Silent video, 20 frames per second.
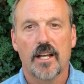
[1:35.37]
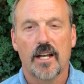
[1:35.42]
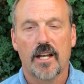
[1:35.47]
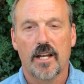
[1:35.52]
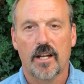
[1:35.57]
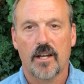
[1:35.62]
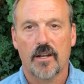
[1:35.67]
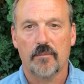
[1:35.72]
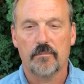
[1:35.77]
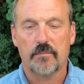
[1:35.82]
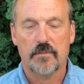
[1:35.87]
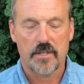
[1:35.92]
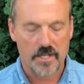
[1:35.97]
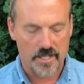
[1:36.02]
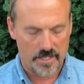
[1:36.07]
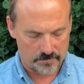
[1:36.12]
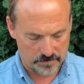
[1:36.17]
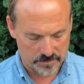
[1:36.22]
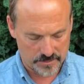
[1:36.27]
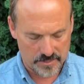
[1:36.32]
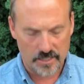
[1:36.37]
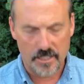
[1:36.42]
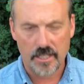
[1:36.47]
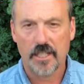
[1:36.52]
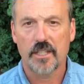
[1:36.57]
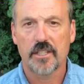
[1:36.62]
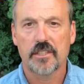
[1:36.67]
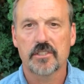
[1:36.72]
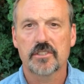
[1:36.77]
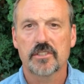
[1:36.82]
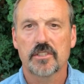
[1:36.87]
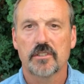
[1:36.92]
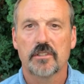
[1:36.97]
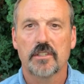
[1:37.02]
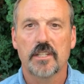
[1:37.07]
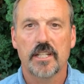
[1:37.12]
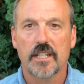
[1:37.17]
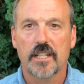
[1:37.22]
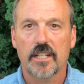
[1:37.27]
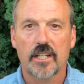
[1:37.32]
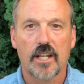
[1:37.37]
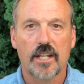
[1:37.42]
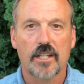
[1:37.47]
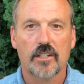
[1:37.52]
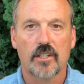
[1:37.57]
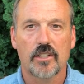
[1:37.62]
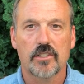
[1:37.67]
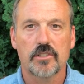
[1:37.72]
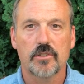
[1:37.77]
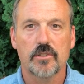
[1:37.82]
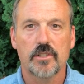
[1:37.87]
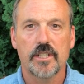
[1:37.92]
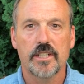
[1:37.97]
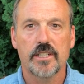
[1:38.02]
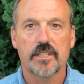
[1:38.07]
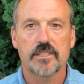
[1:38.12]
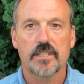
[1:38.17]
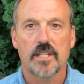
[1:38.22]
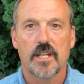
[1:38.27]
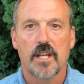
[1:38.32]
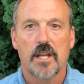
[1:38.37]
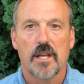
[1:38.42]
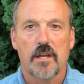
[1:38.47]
not because they didn't like our trees,